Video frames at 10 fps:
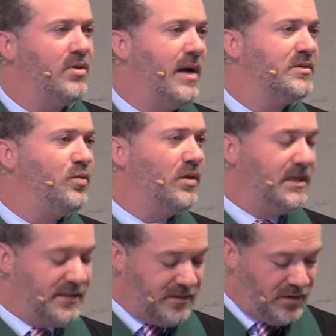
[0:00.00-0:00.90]
Perhaps
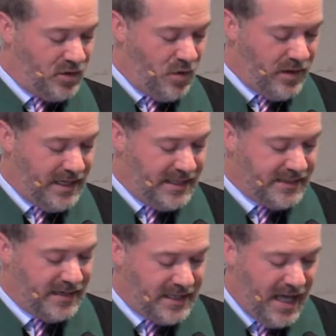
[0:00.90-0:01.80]
Woolley's story
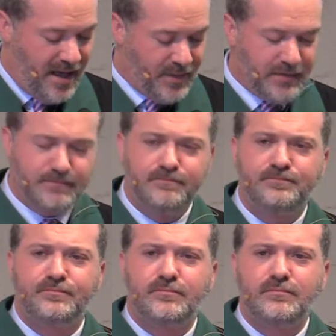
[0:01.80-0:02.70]
is uncommon,
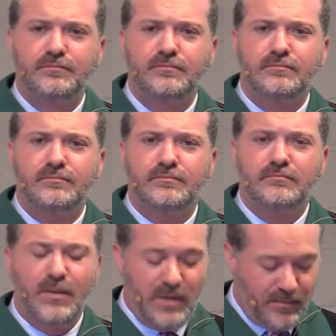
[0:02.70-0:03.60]

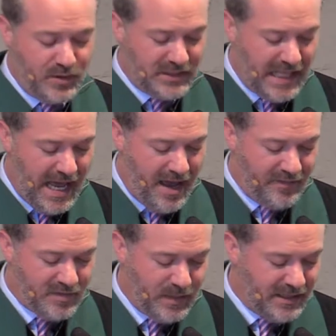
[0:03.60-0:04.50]
but people's
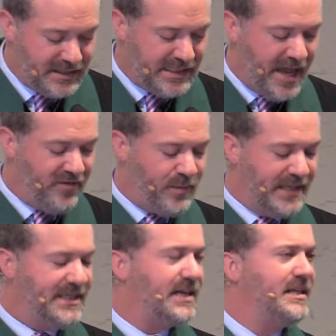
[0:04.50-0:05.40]
lives being saved
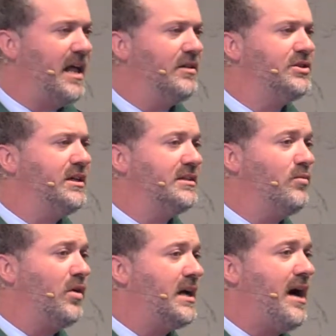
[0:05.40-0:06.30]
by technology is
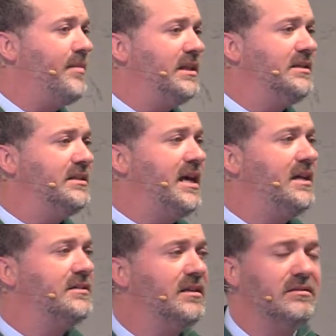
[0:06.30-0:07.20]
more common these
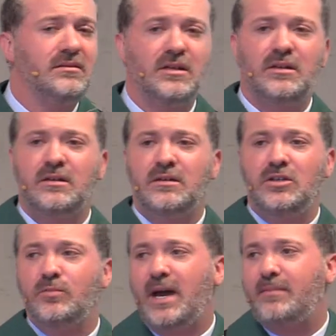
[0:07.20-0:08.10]
days than
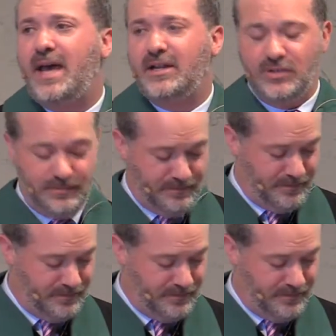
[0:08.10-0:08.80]
you might imagine.